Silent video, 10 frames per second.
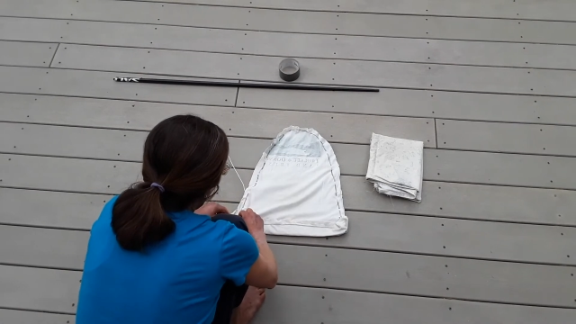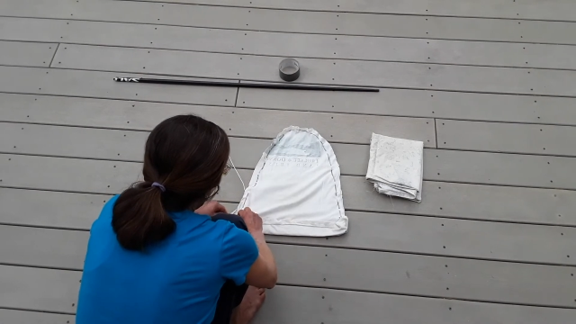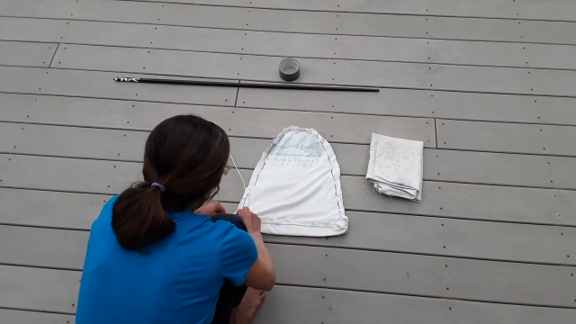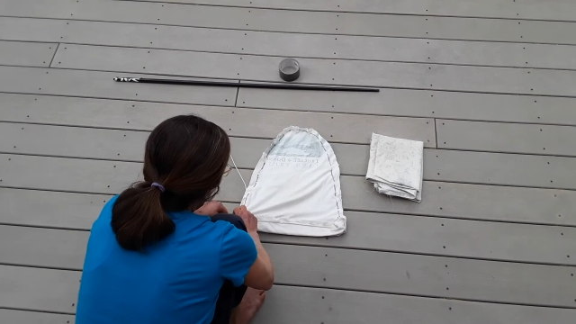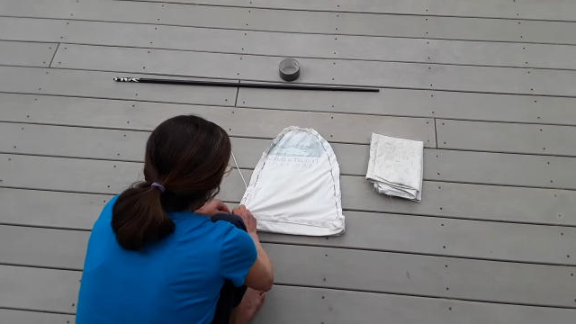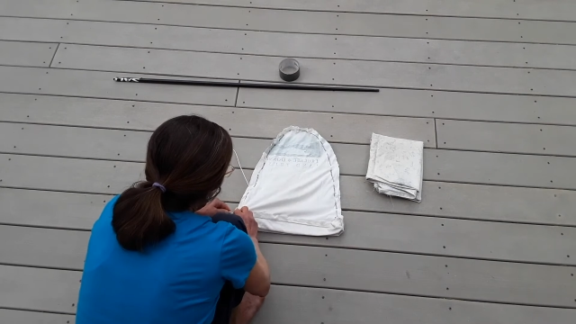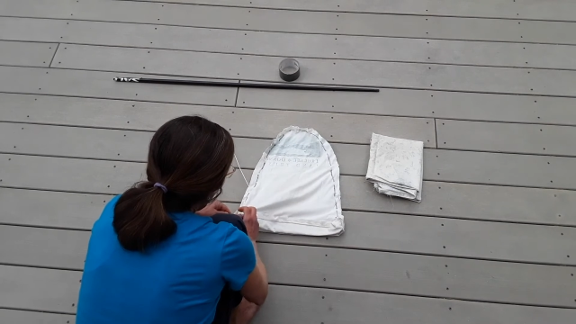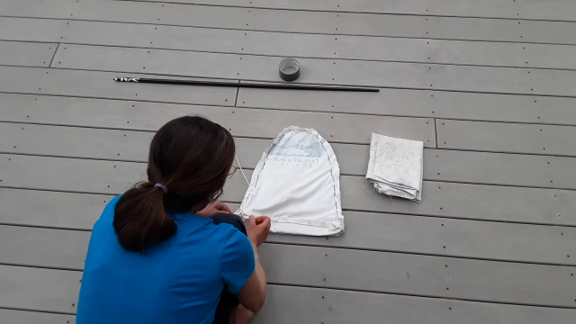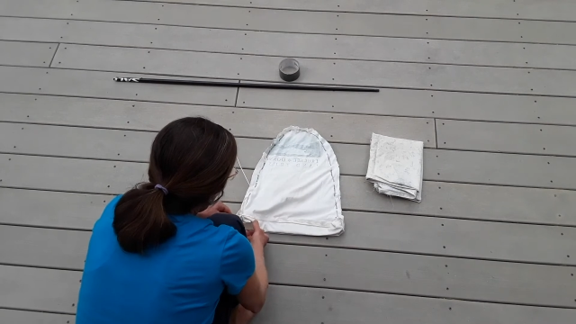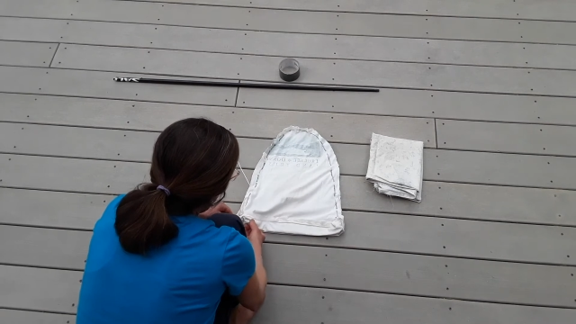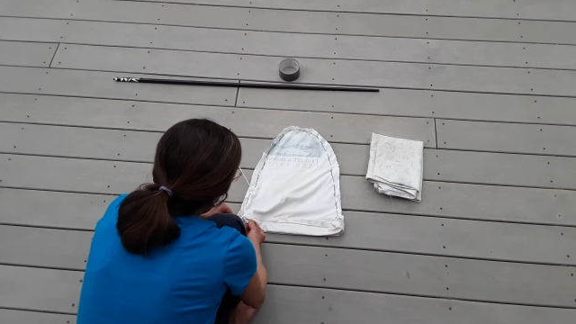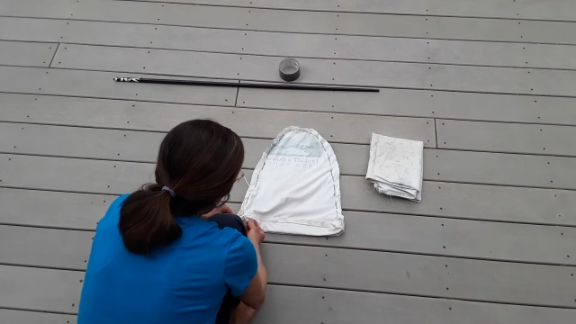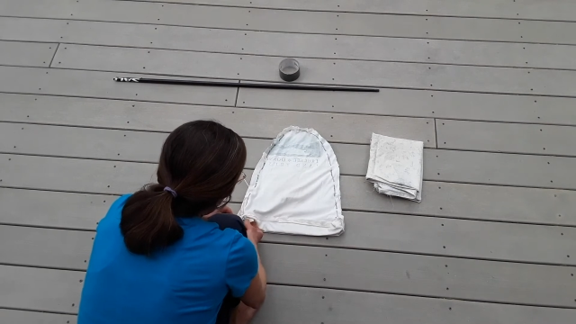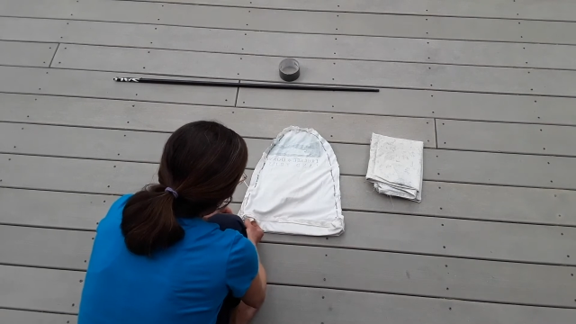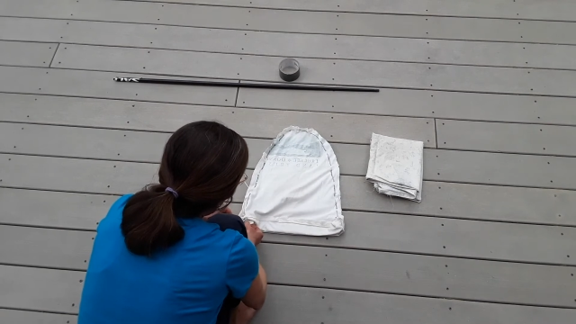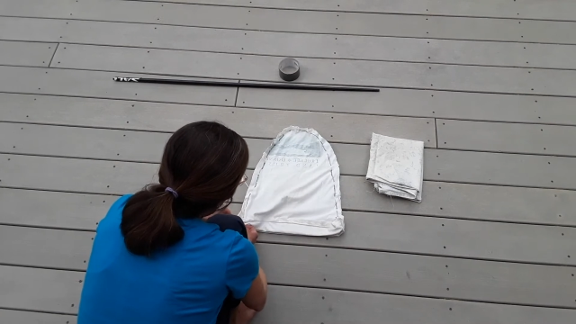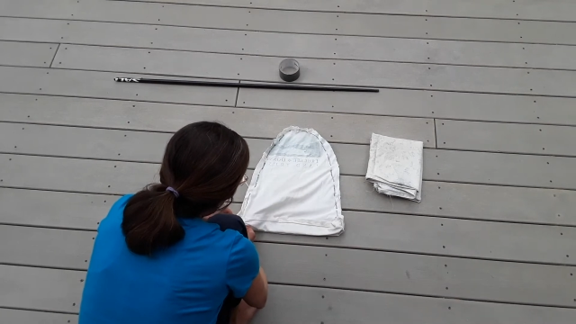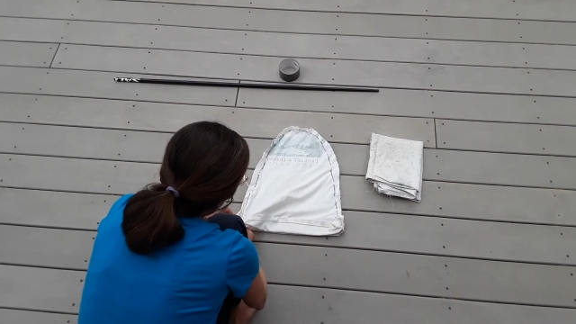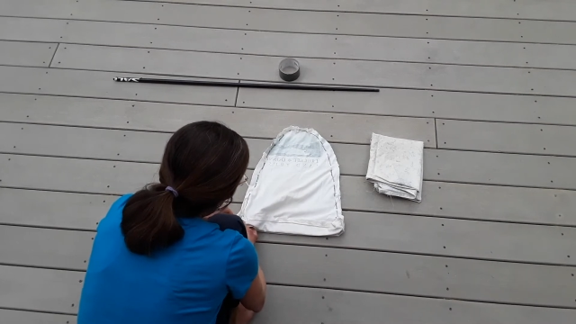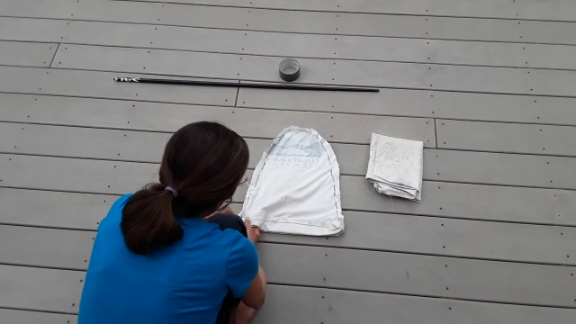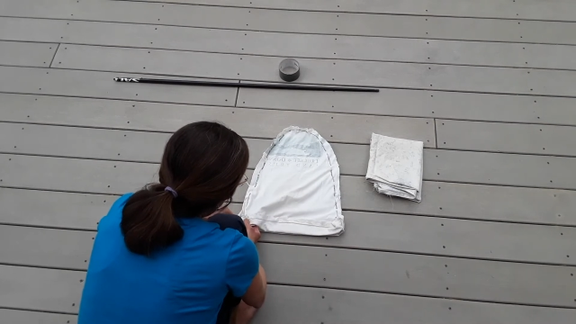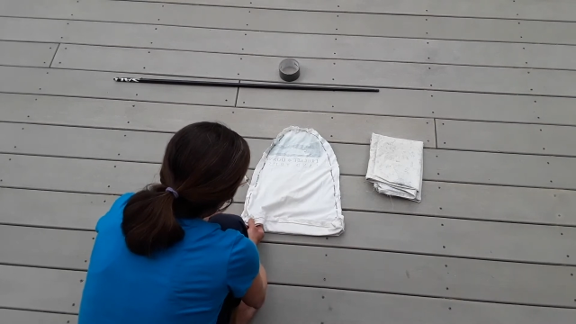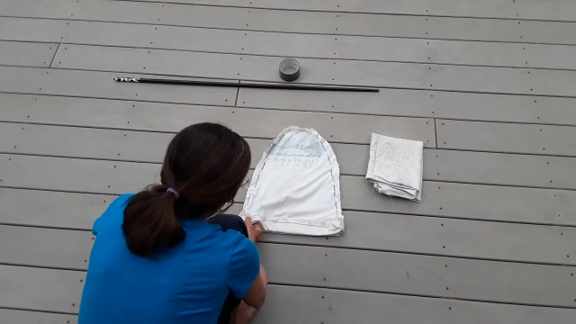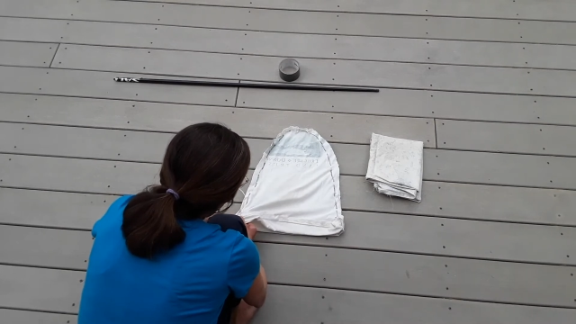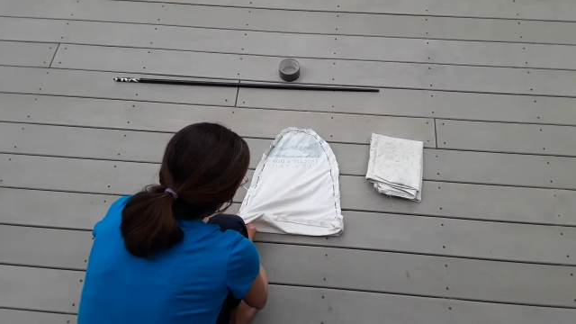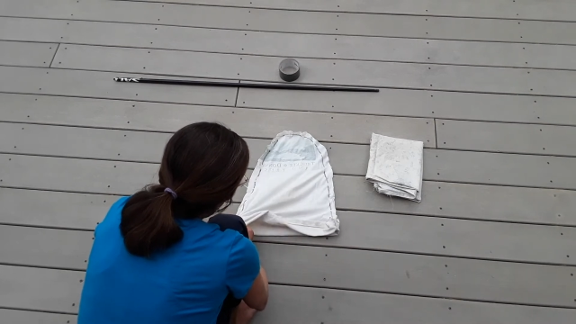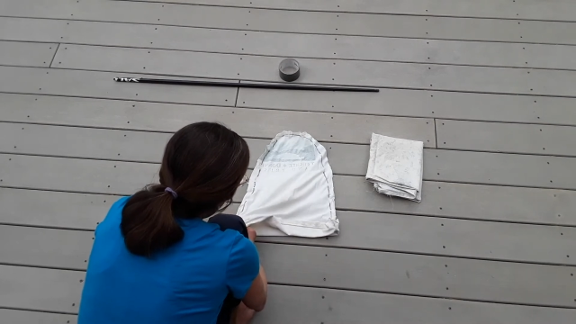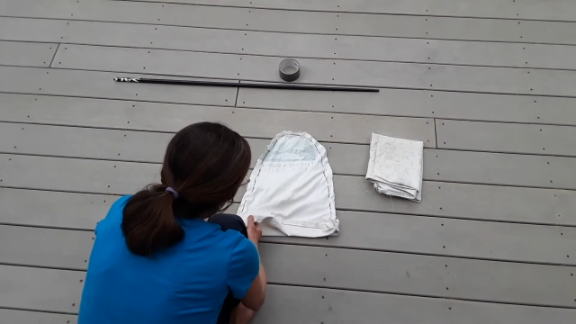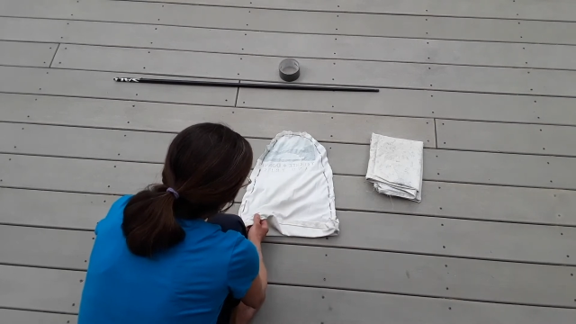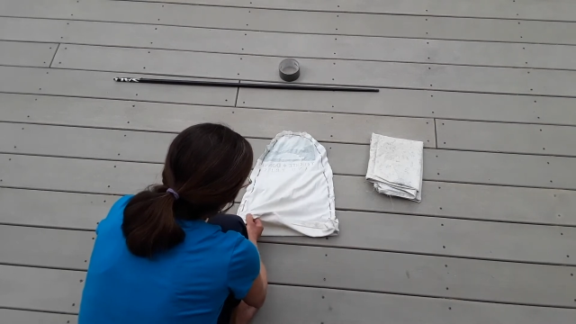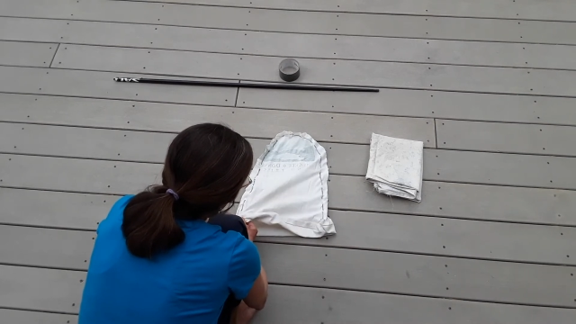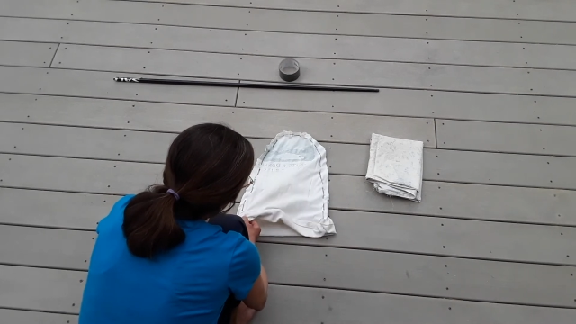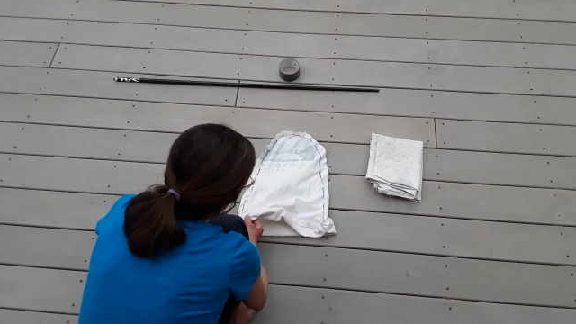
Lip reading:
Nobody's mouth can be seen.